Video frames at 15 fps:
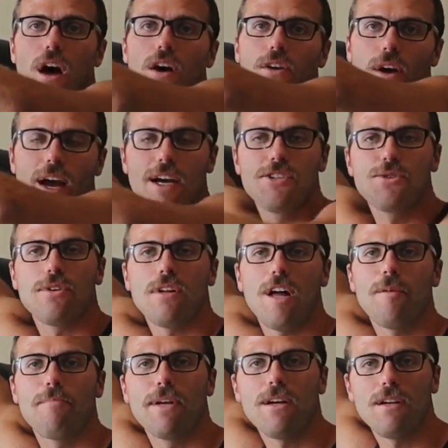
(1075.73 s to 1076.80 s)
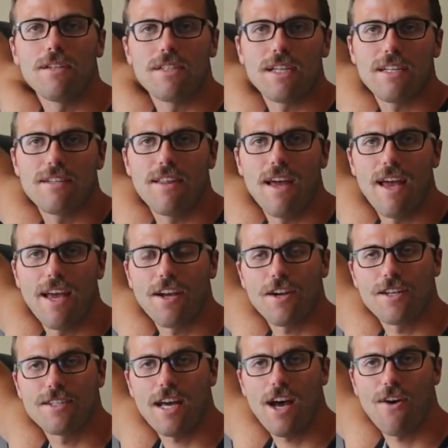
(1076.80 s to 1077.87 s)
gradual uphill to get to that
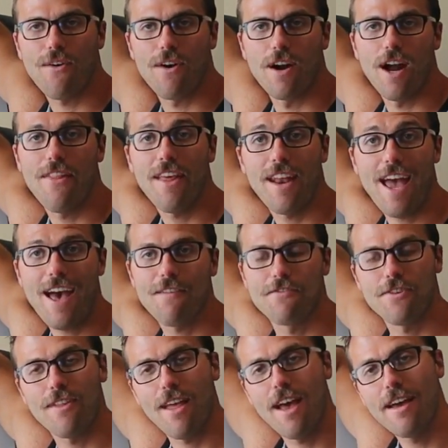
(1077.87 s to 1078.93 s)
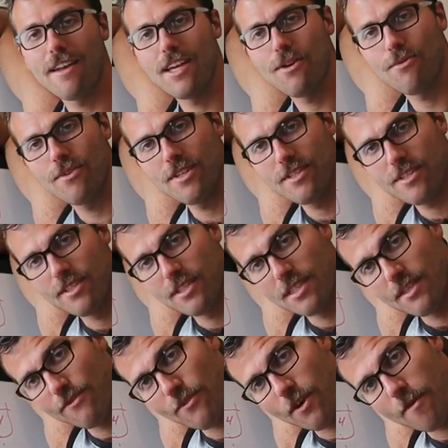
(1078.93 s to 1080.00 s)
Ingrid Tower. And then after that, it
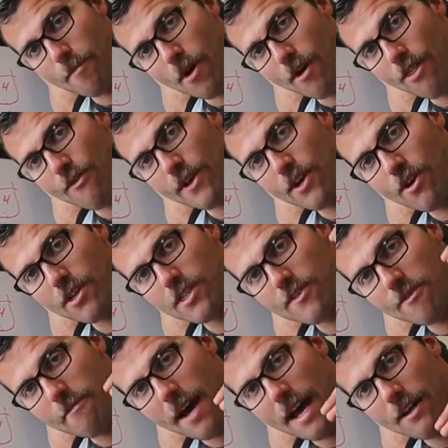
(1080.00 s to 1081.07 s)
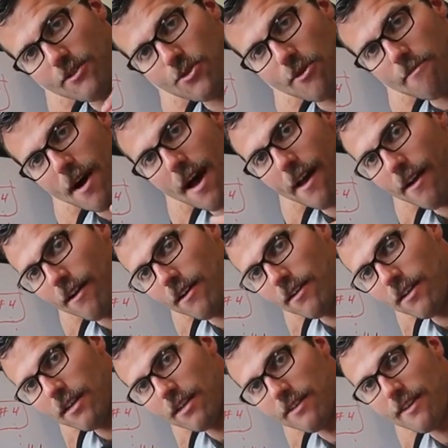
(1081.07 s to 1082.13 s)
was for about 3/4 mile to a
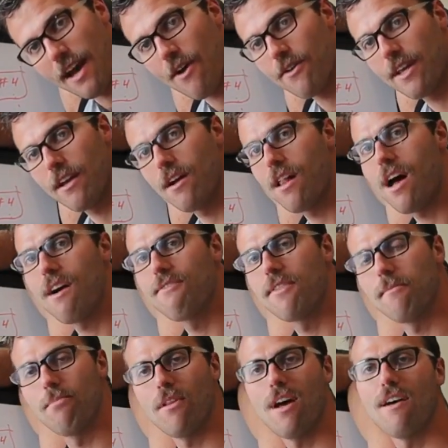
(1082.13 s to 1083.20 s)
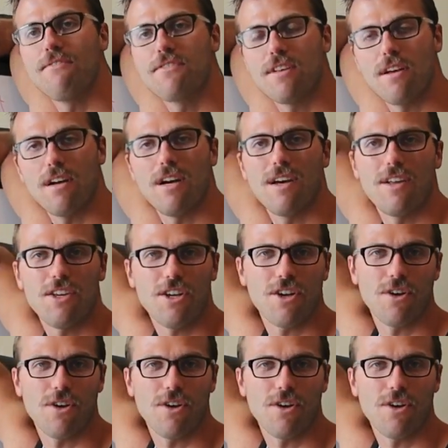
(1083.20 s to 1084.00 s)
mile downhill off the bluff to, you